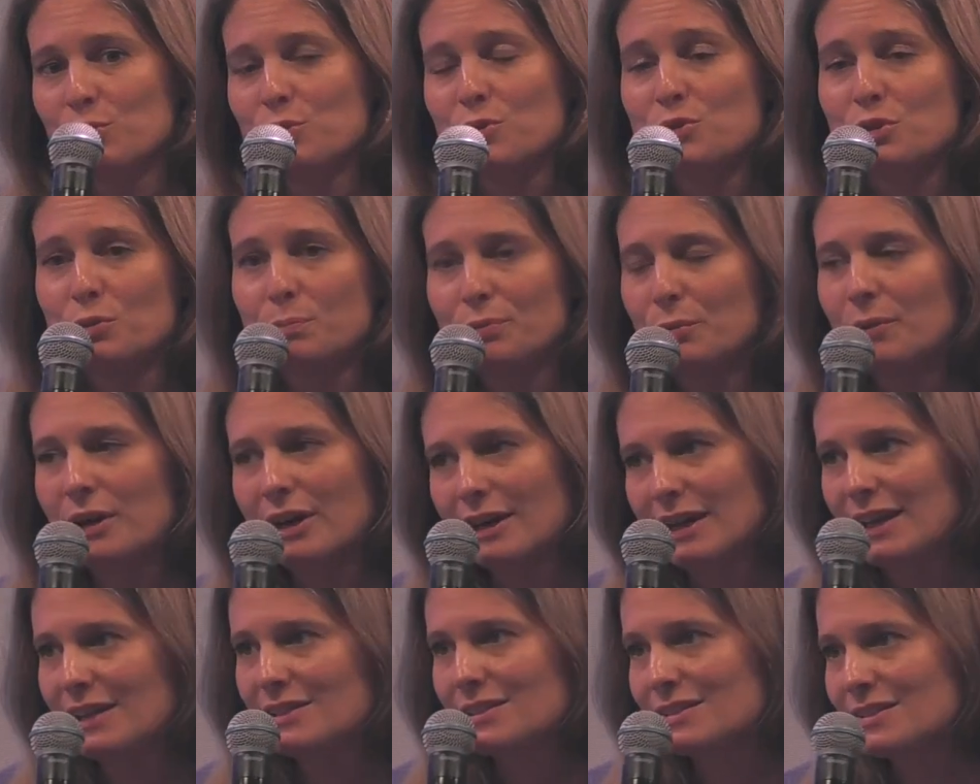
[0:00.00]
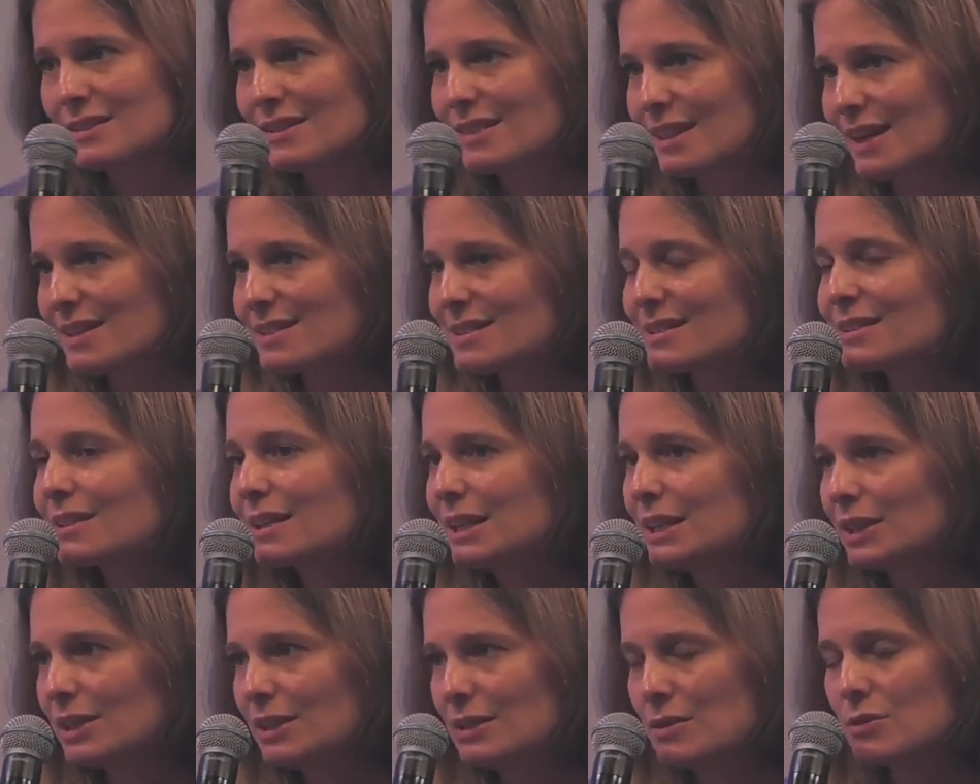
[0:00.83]
supermarkets, that's
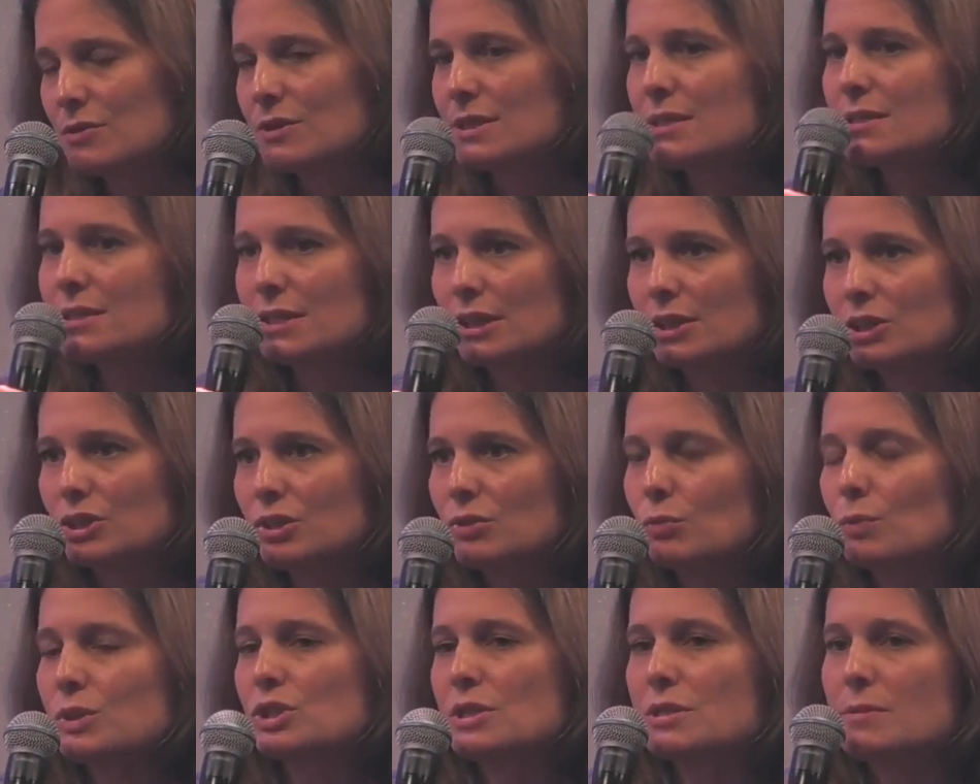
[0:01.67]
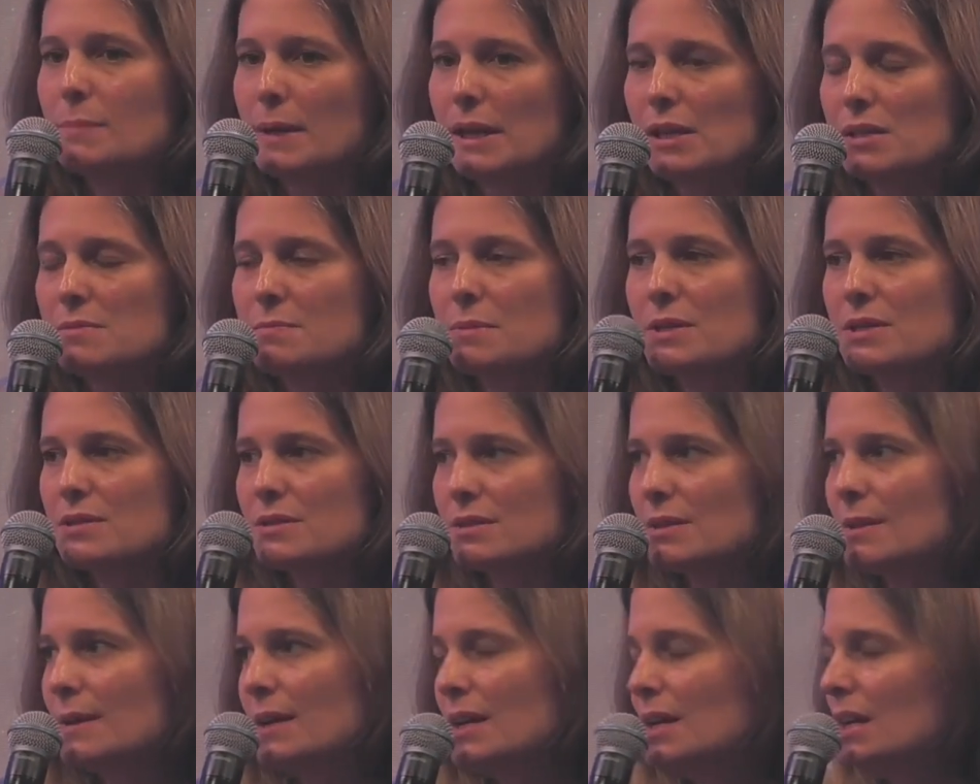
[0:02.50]
clearly the distinction which is made.
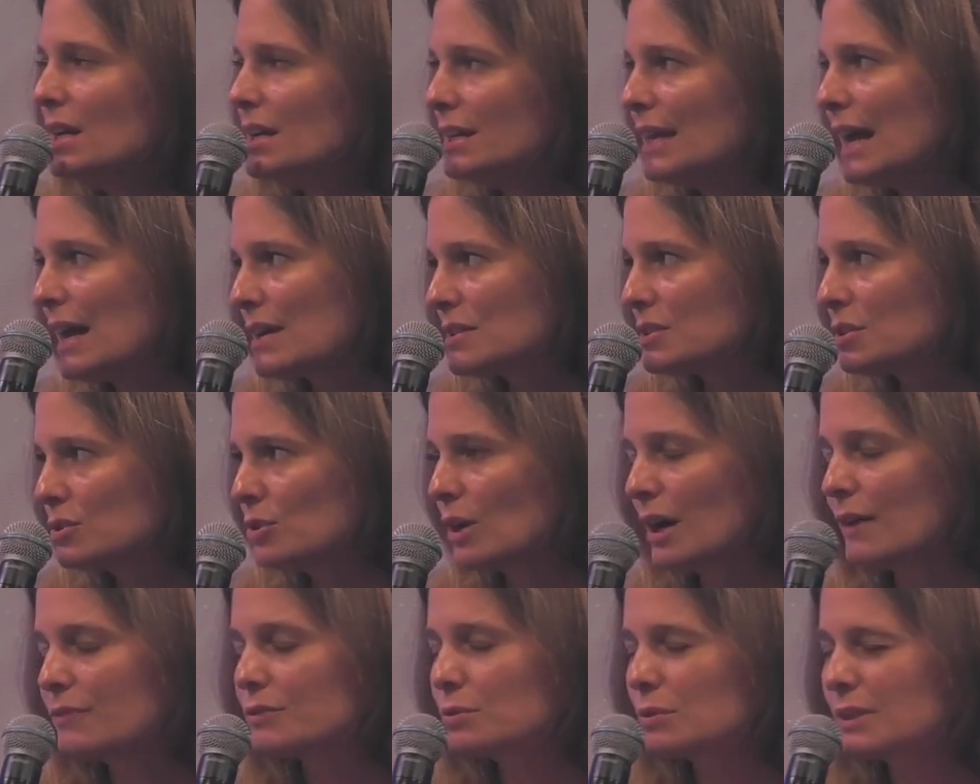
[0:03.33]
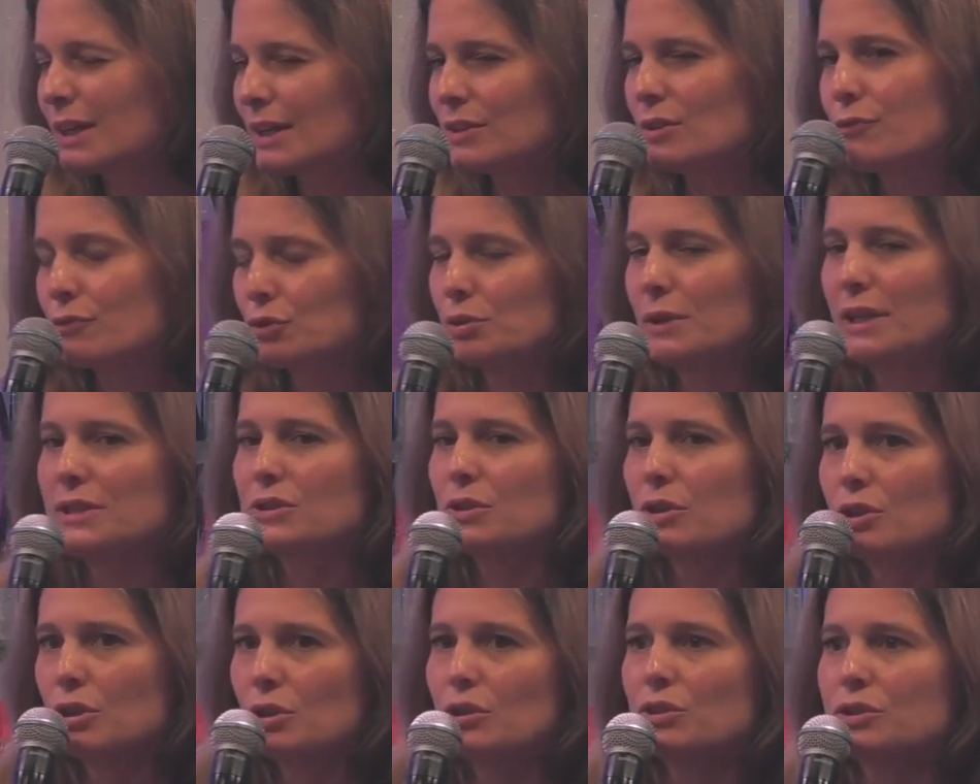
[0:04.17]
But yeah, so you have to kind of
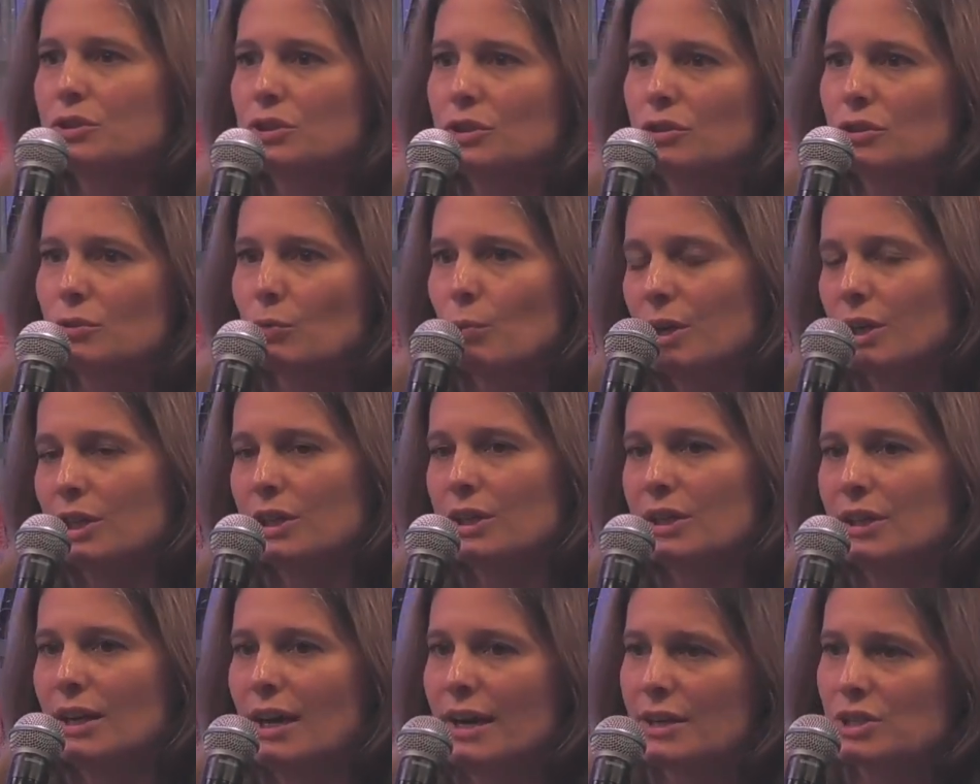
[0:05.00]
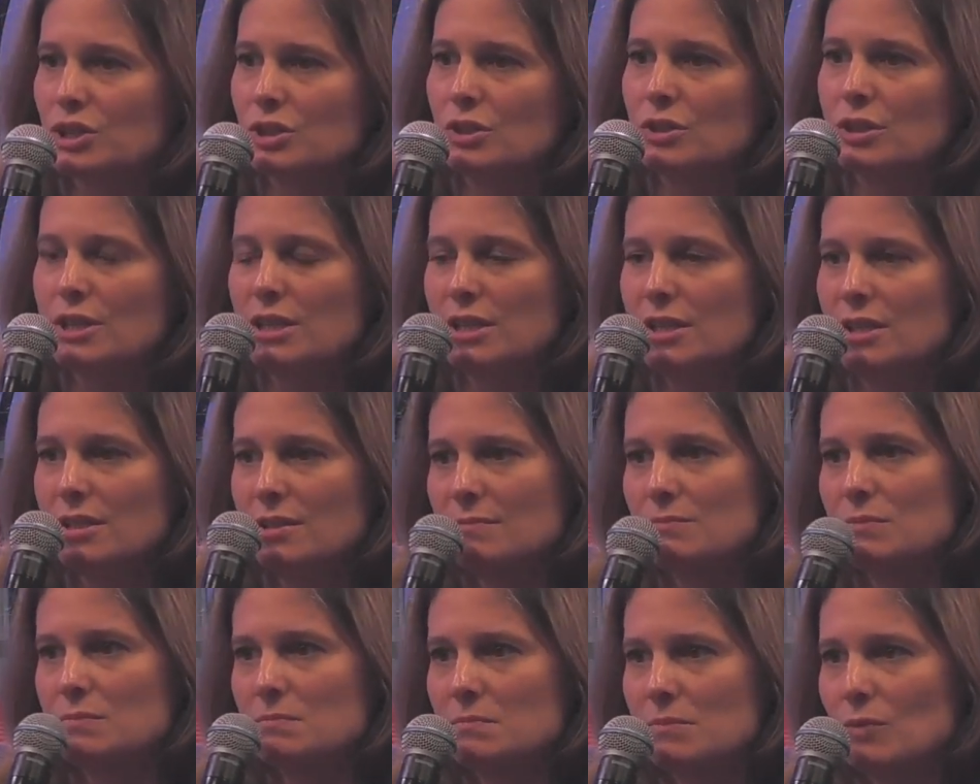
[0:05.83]
create a culture where
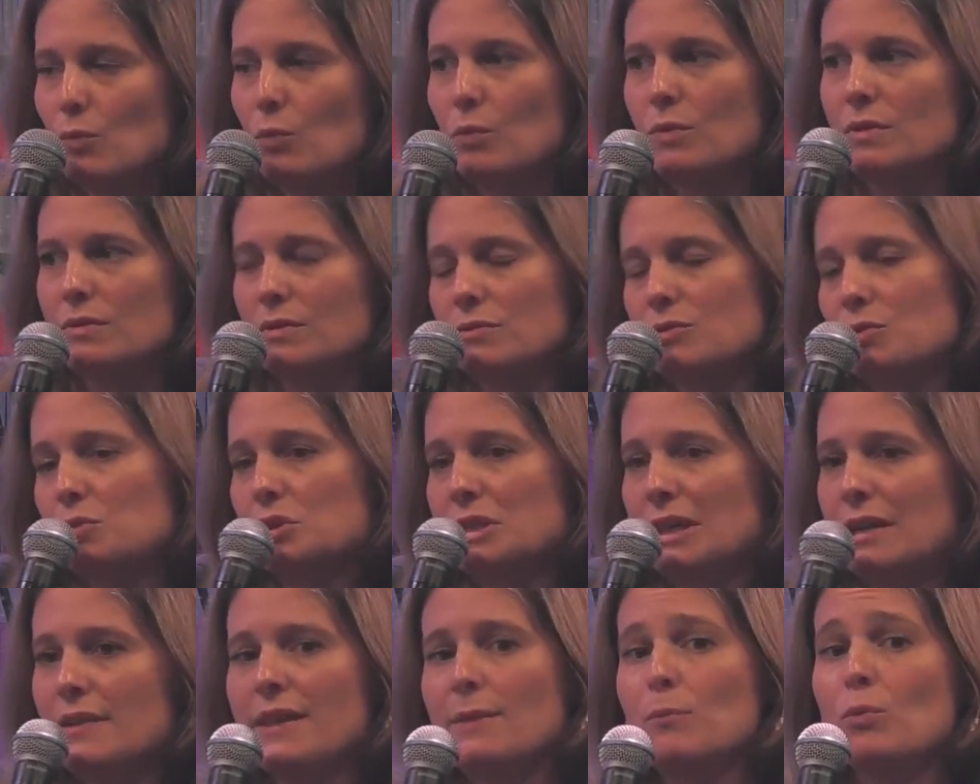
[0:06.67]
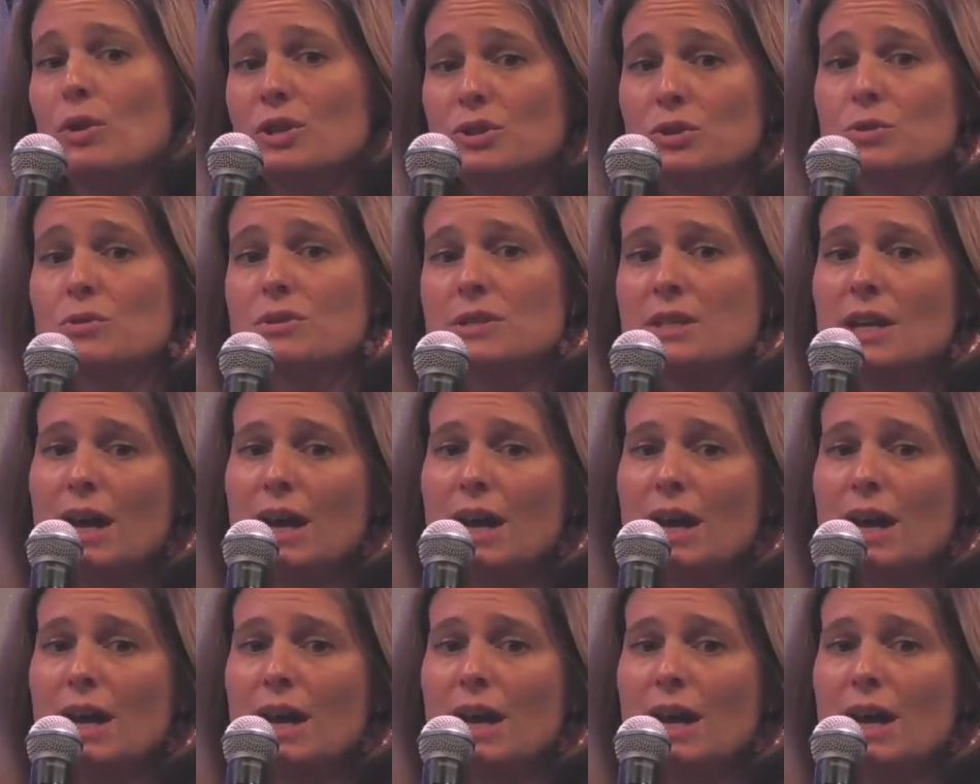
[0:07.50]
actually to tell them what you see